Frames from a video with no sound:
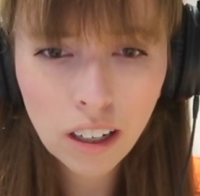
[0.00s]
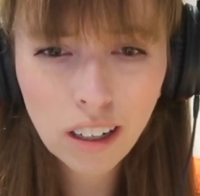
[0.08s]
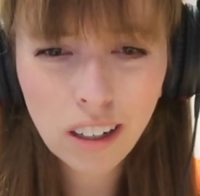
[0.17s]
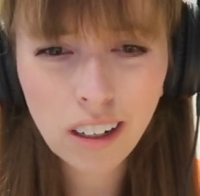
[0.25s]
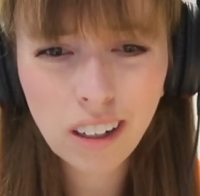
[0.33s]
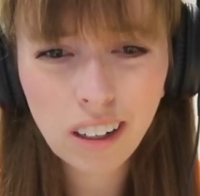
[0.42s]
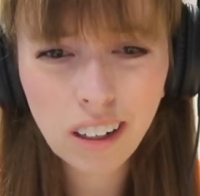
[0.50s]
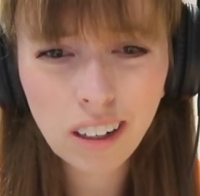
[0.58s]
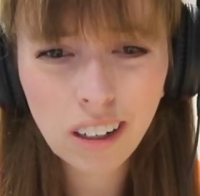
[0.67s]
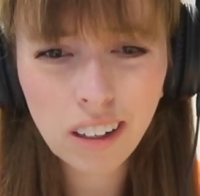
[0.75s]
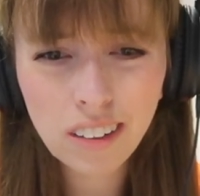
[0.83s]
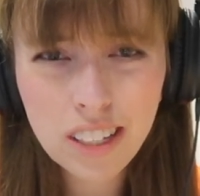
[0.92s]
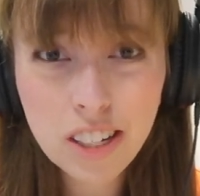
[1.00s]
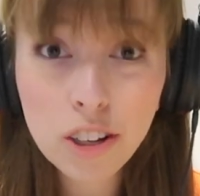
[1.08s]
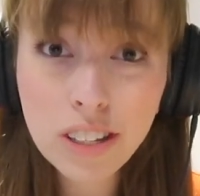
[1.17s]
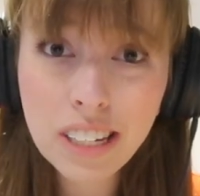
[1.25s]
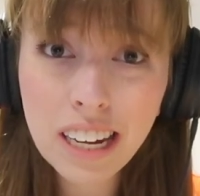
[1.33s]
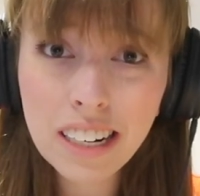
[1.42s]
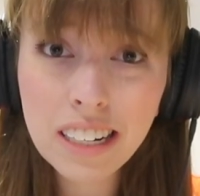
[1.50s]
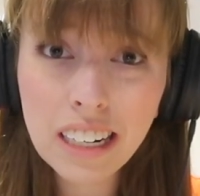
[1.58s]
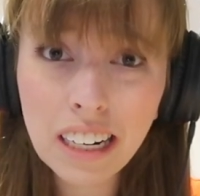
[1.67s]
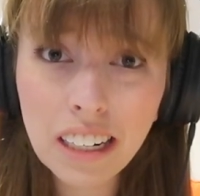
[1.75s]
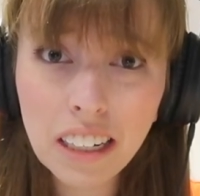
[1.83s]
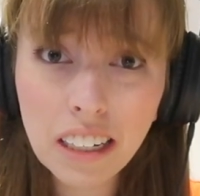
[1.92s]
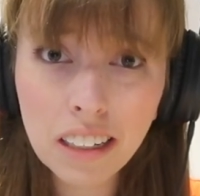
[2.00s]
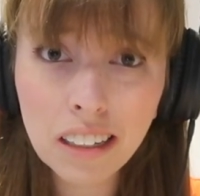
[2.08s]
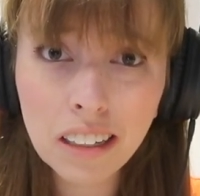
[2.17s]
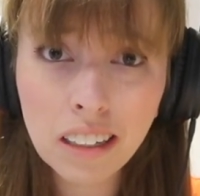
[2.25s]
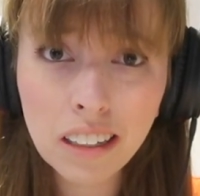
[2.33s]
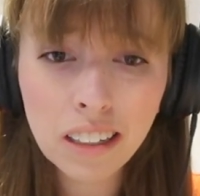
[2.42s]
Oh, it's not sending.